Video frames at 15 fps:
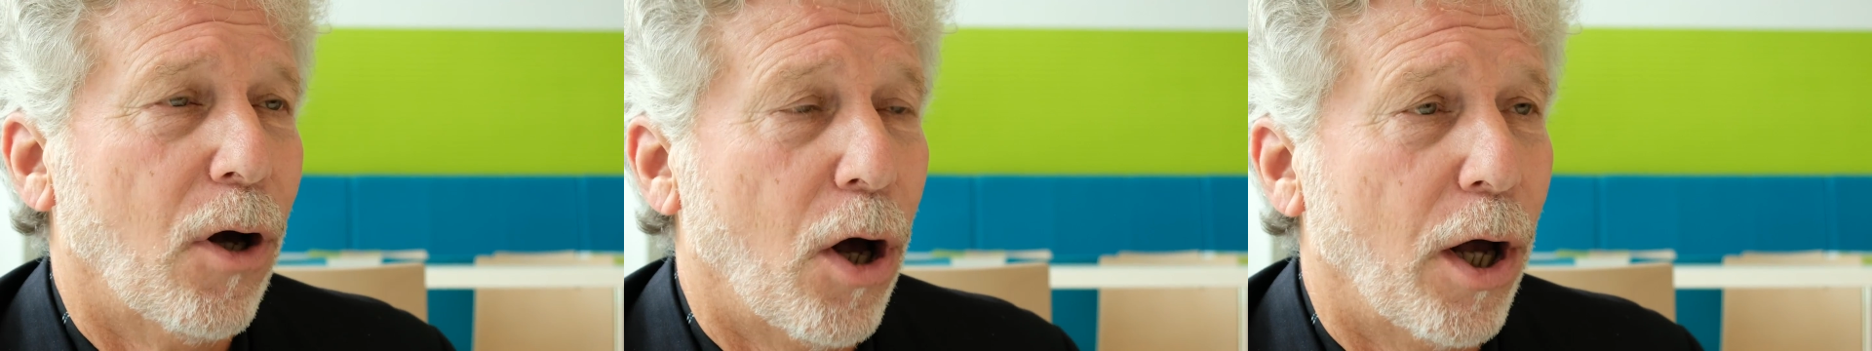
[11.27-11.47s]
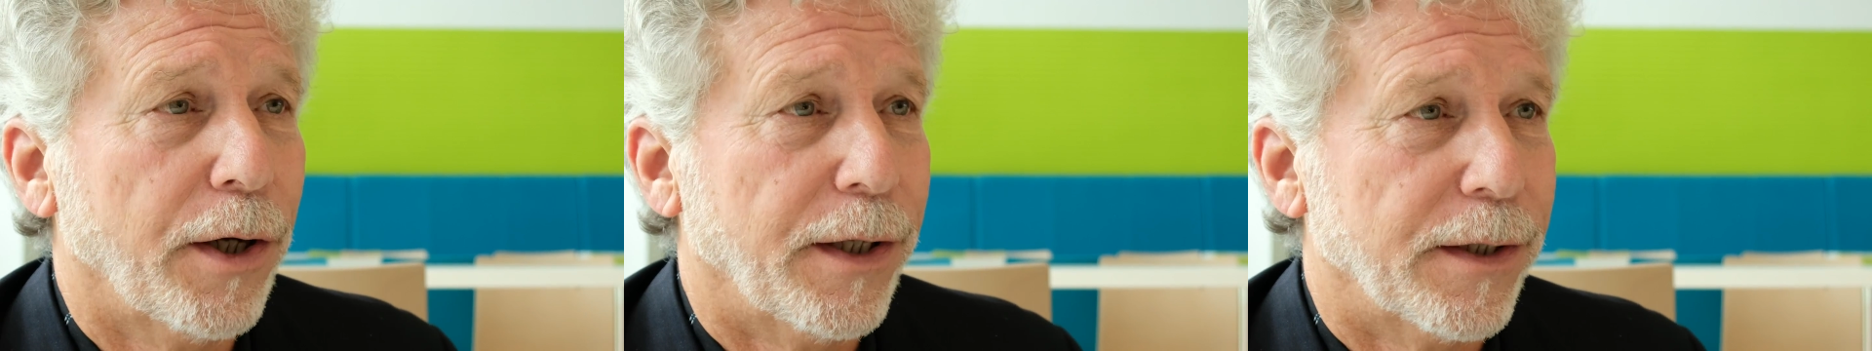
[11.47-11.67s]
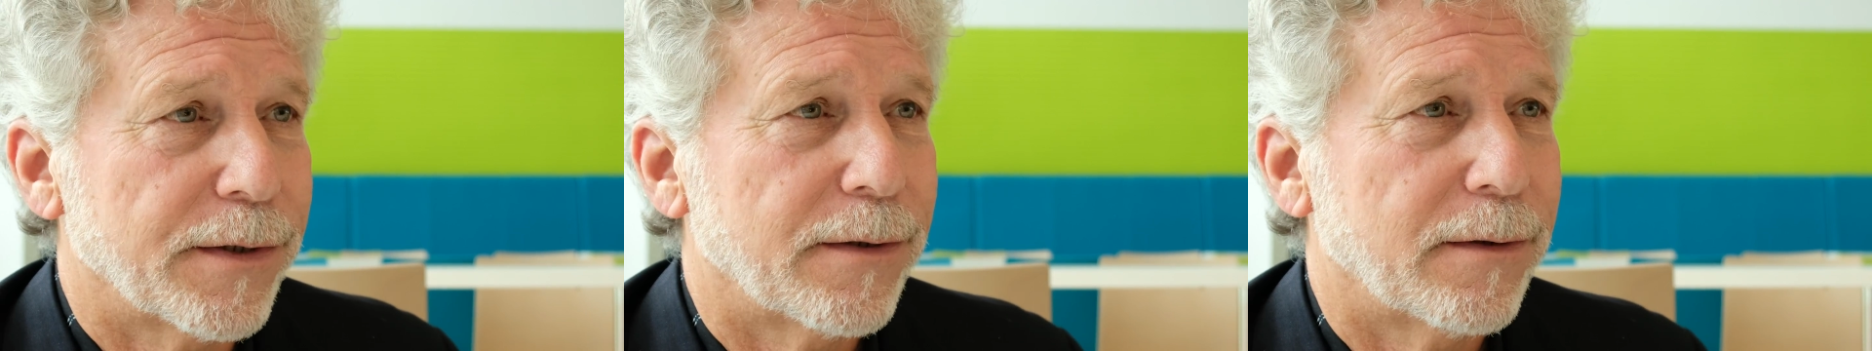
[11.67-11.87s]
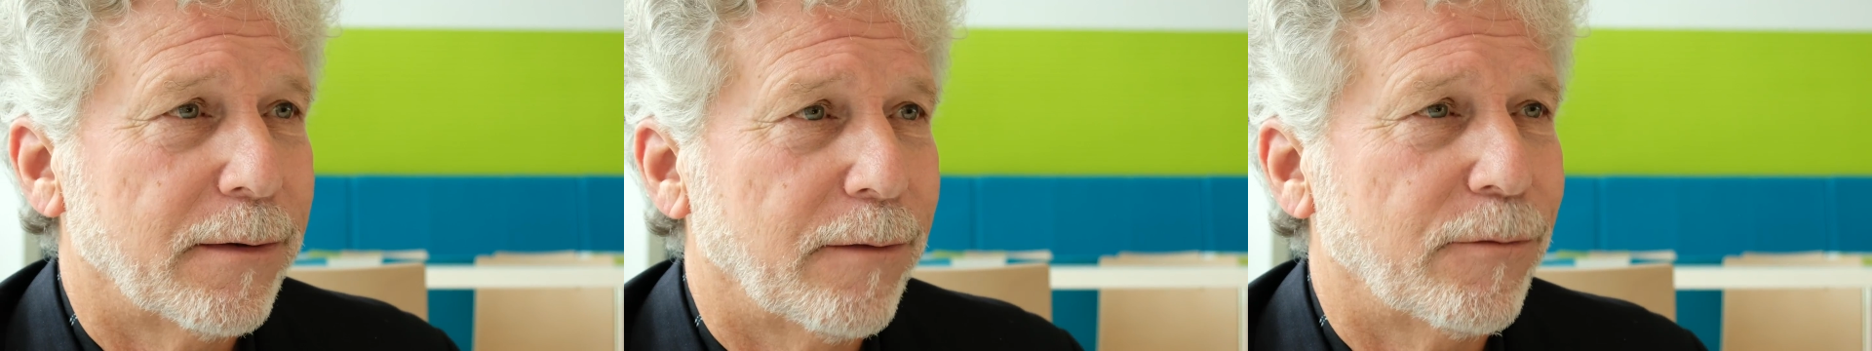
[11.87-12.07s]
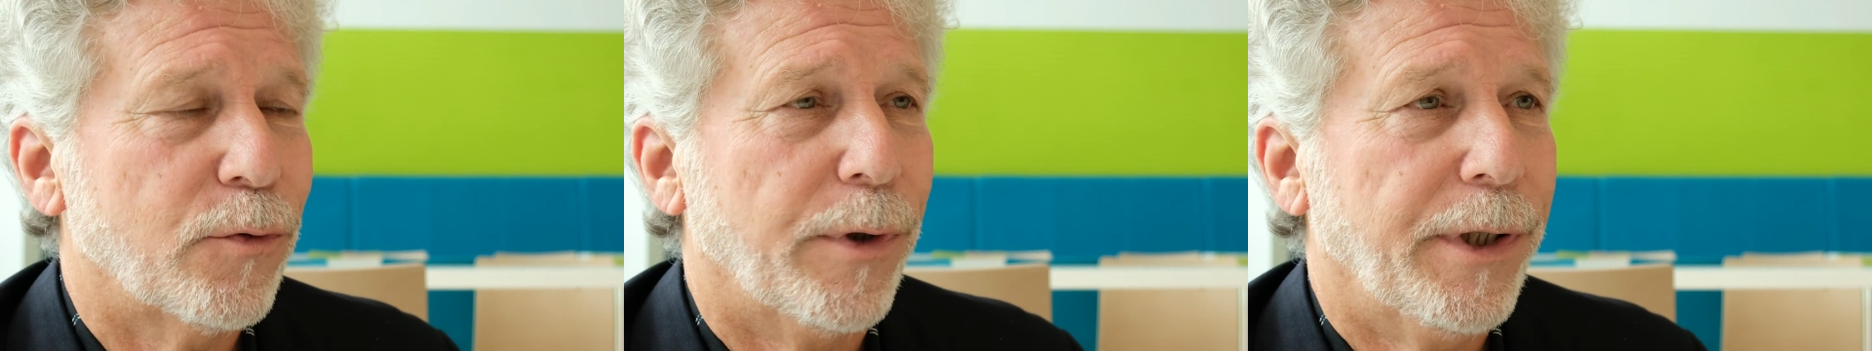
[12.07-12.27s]
August
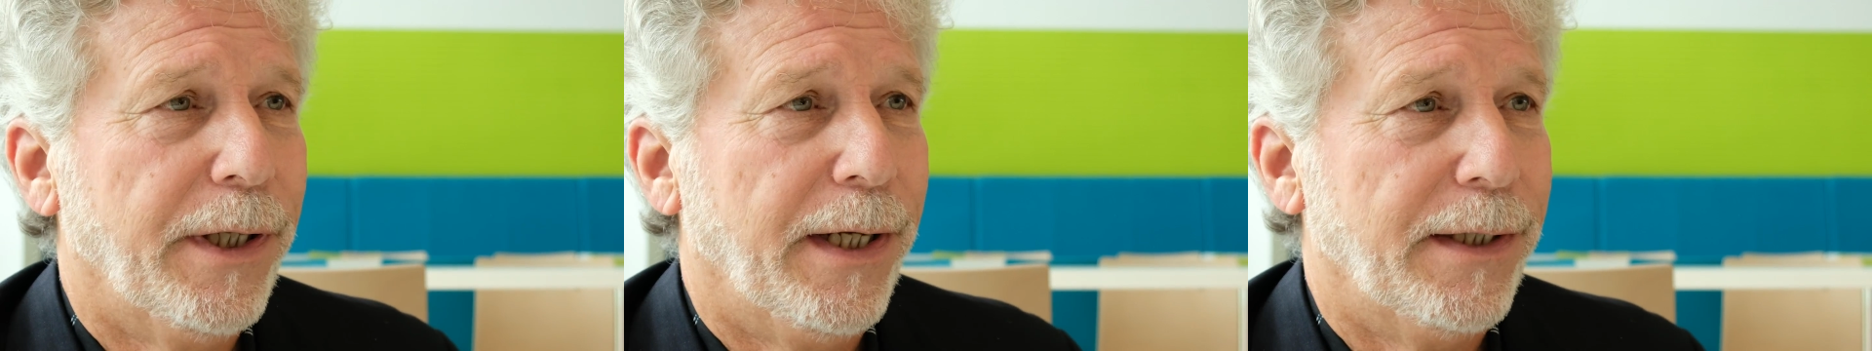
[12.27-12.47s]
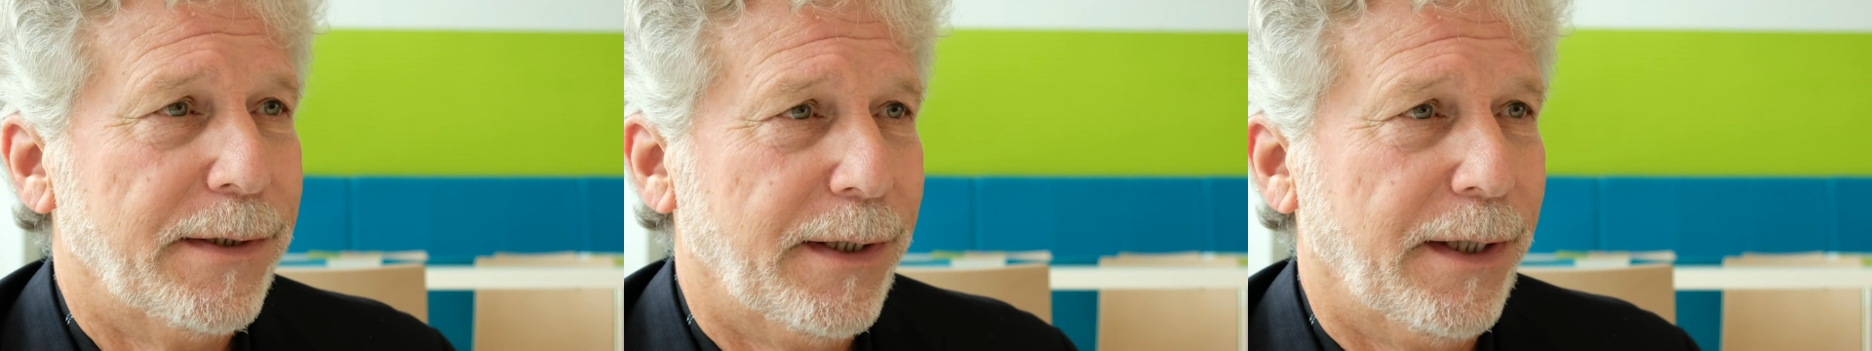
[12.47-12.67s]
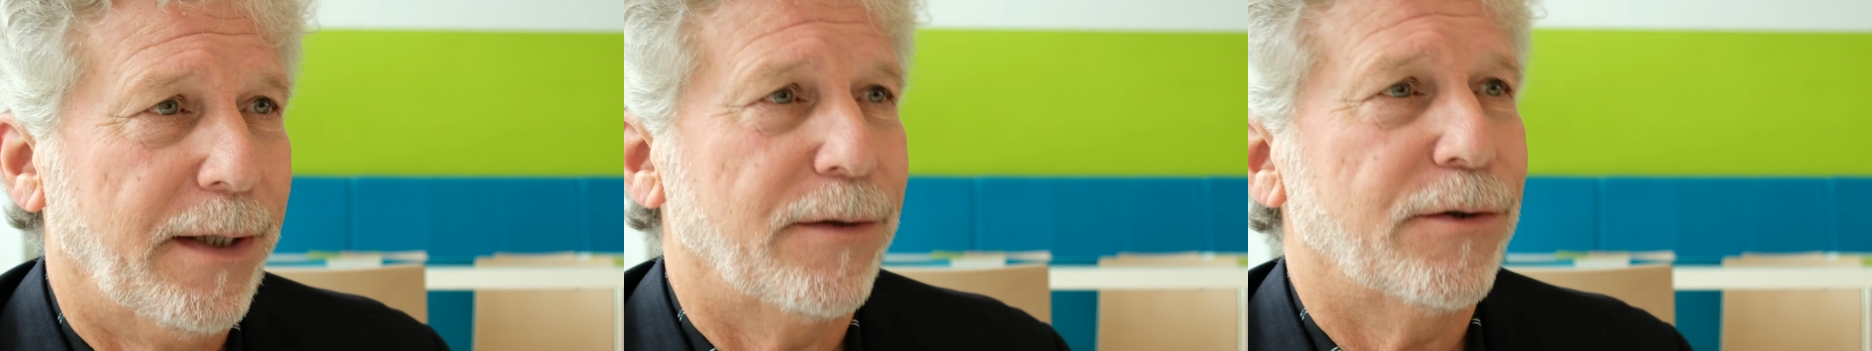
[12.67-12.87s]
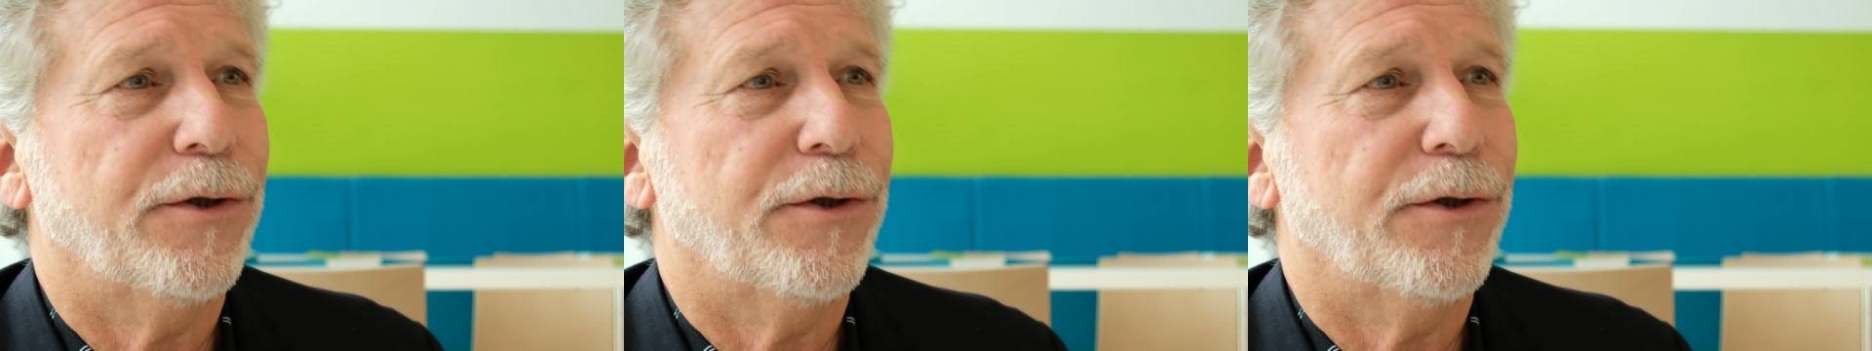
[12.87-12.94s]
of 2018.